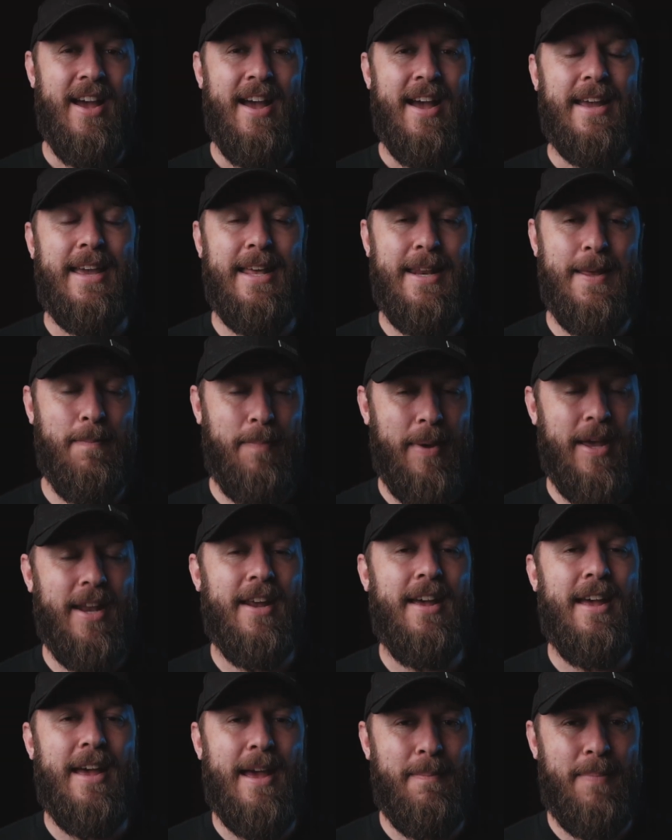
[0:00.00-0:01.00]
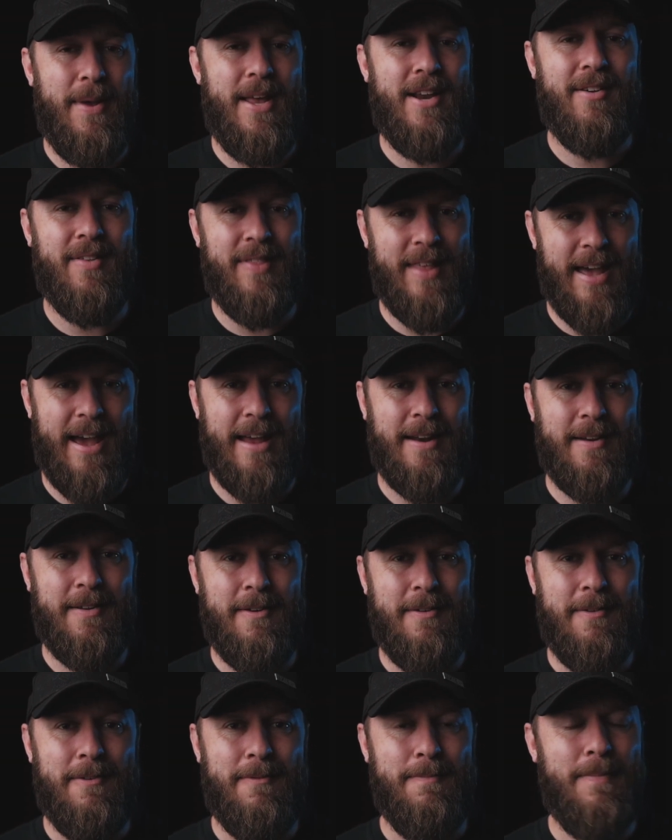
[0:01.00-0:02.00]
Getting better and better at that
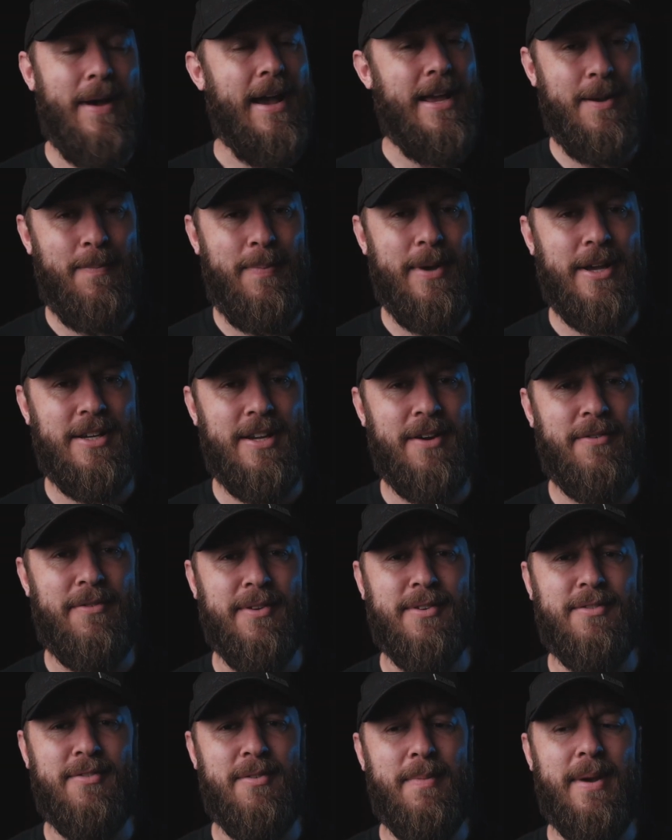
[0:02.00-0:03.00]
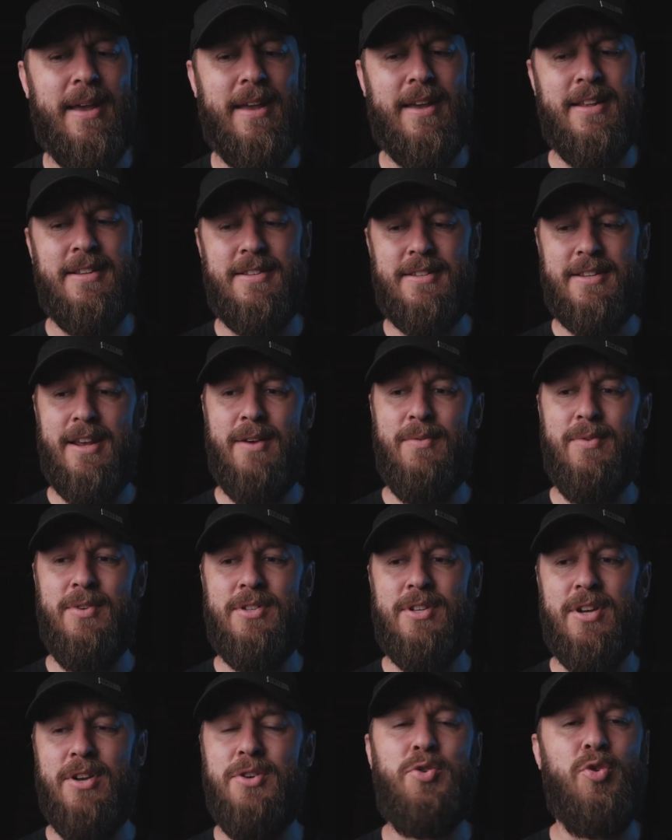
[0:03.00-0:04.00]
made a big difference for me. It
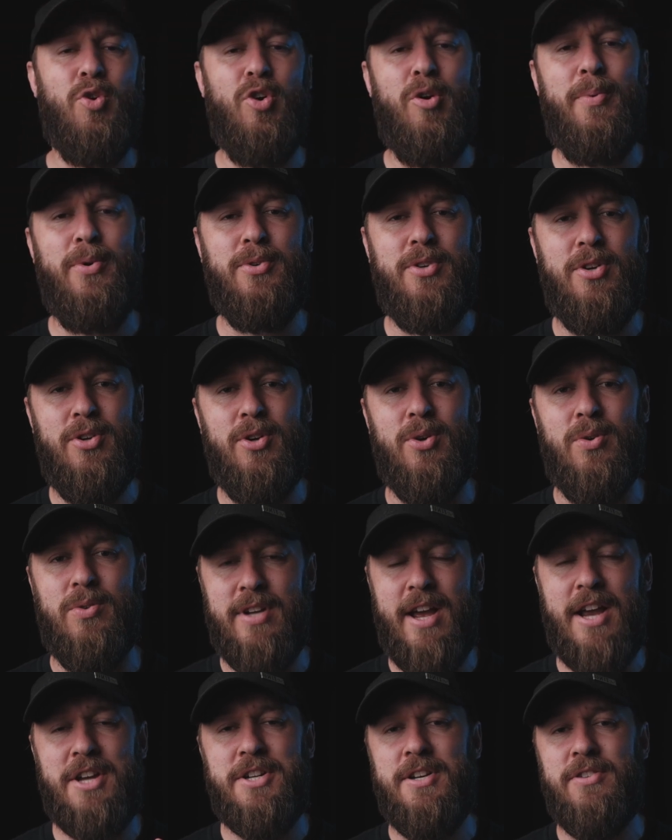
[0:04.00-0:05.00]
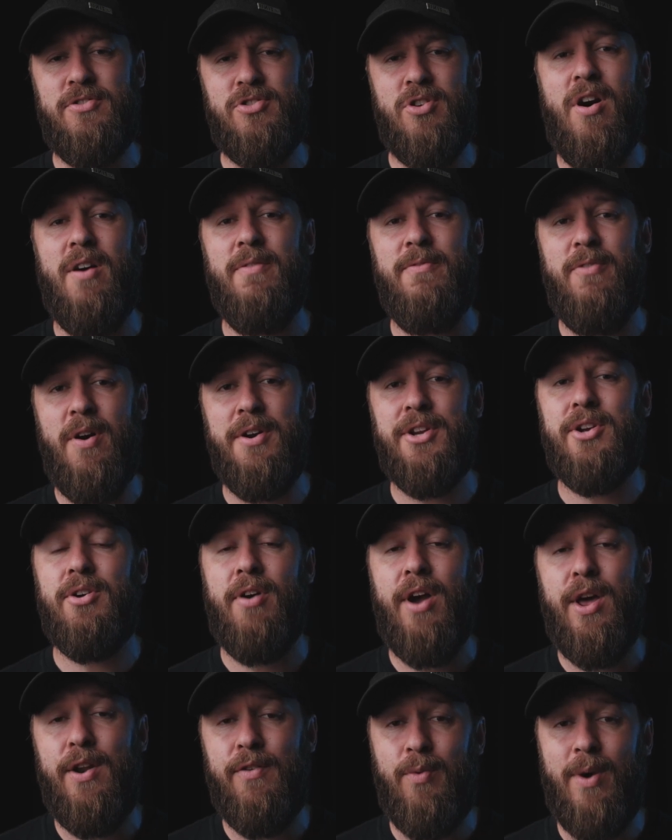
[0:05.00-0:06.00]
was enjoyable to do, to actually try and find
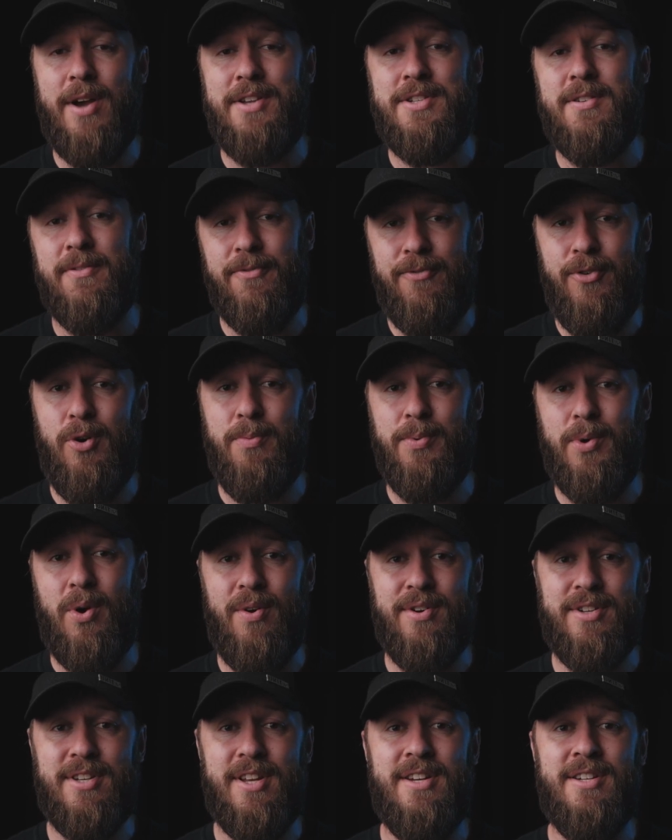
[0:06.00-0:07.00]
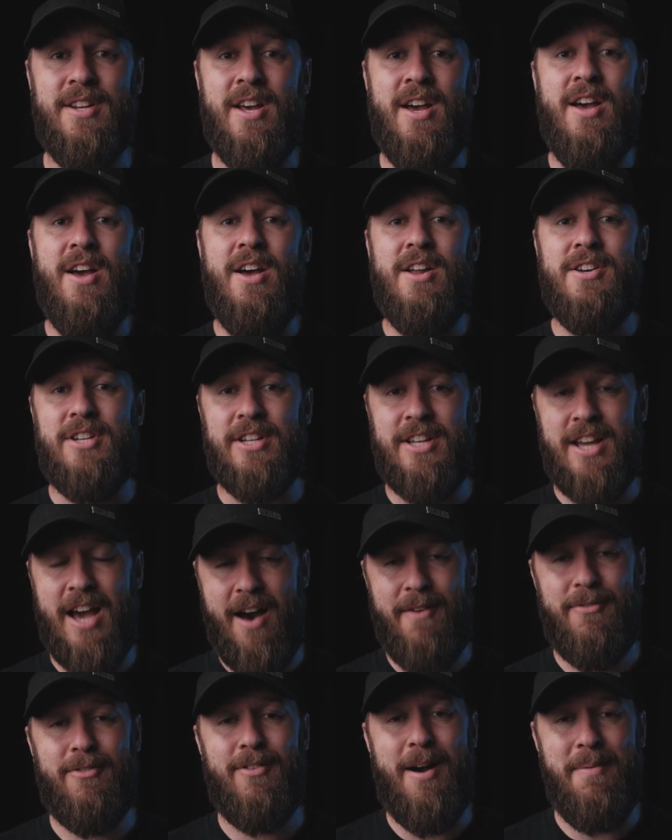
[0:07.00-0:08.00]
creative ways to film content, to
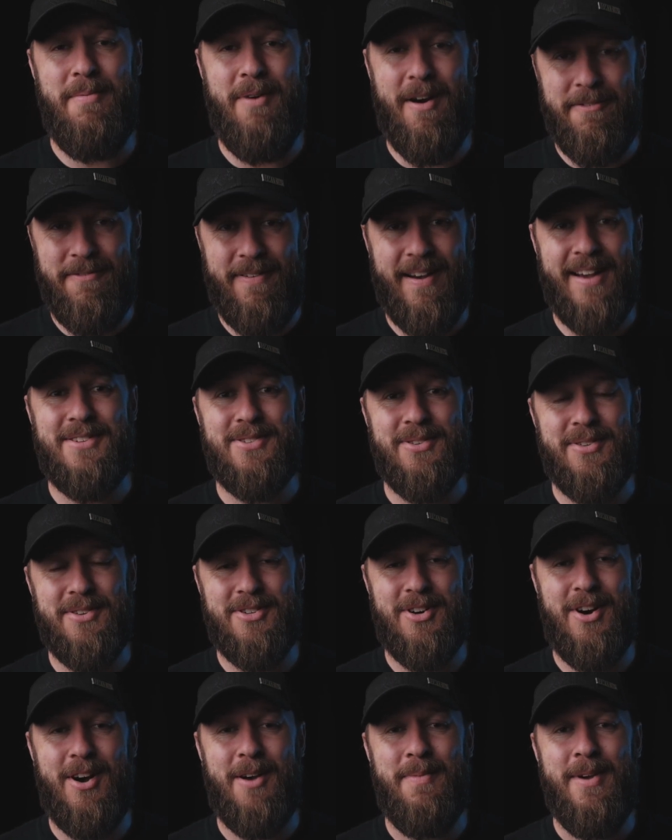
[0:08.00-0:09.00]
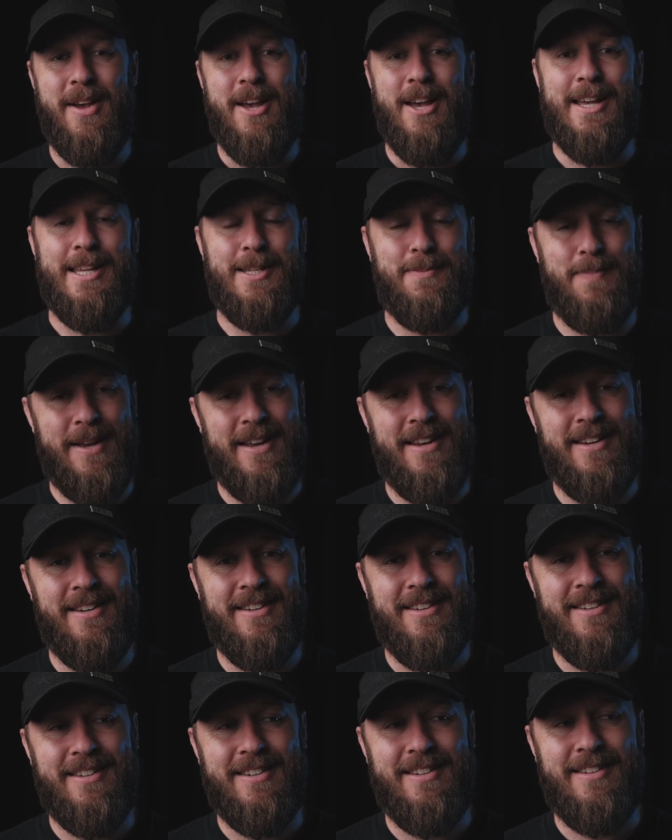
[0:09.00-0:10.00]
cover up my face all the time, has
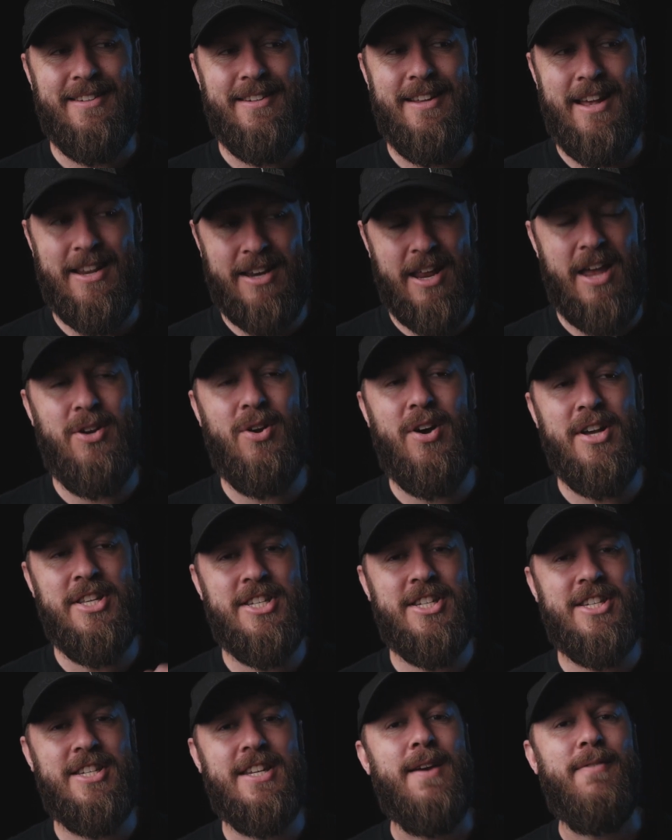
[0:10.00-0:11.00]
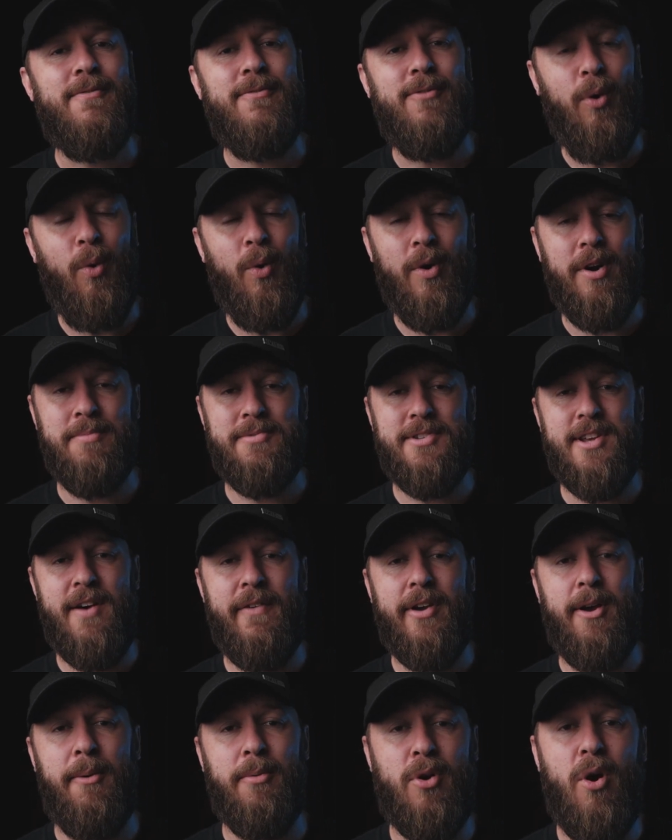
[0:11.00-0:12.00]
been a nice step forward and
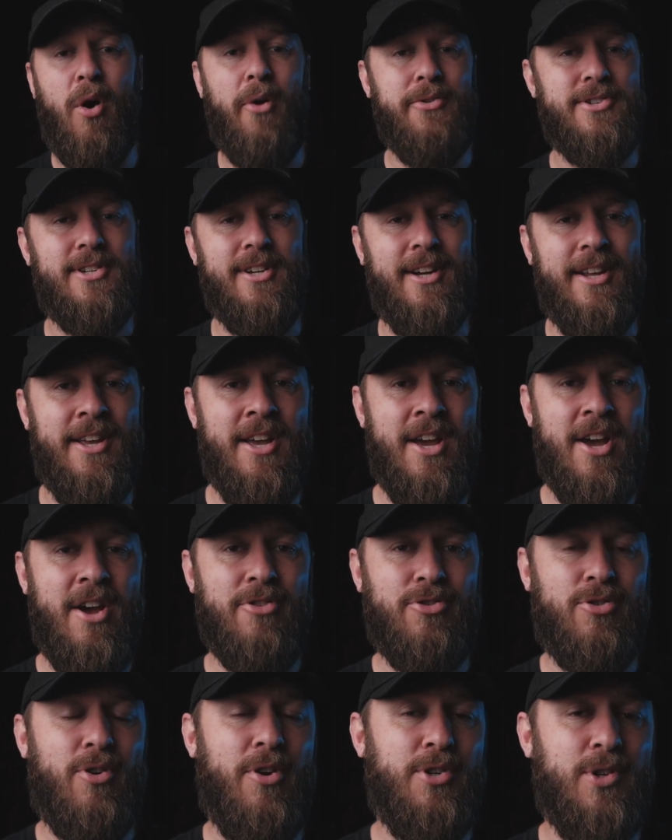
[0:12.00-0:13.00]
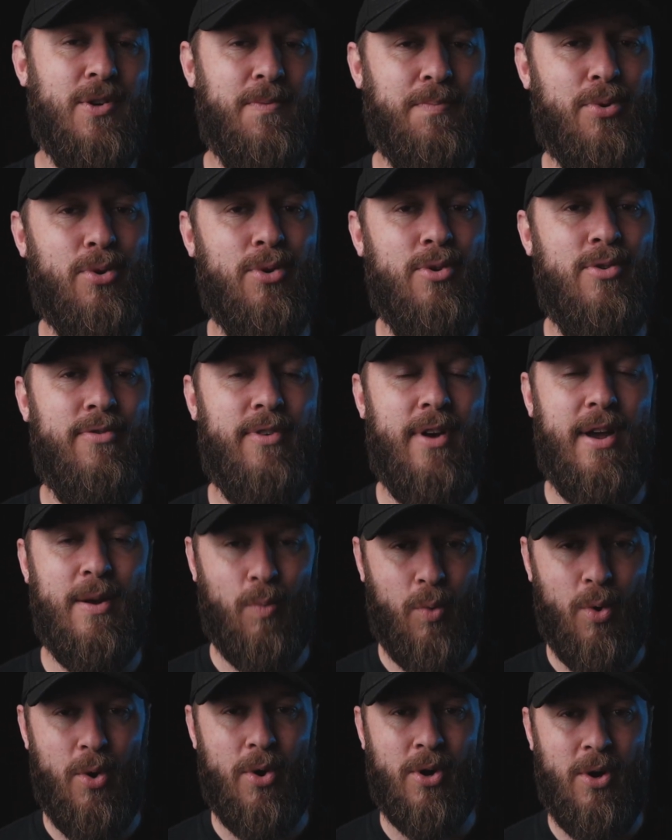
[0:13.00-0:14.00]
something I'm constantly trying to improve
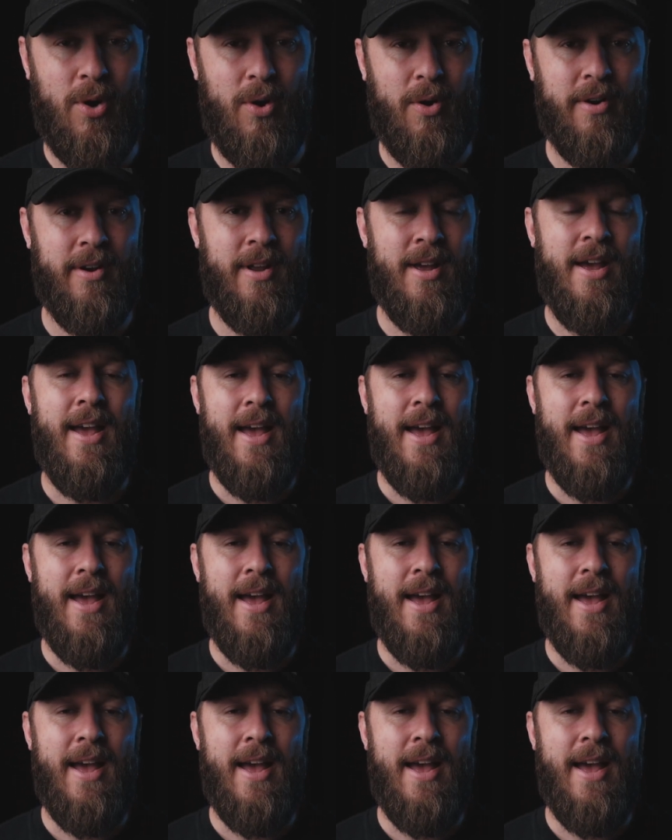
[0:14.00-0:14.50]
and work on.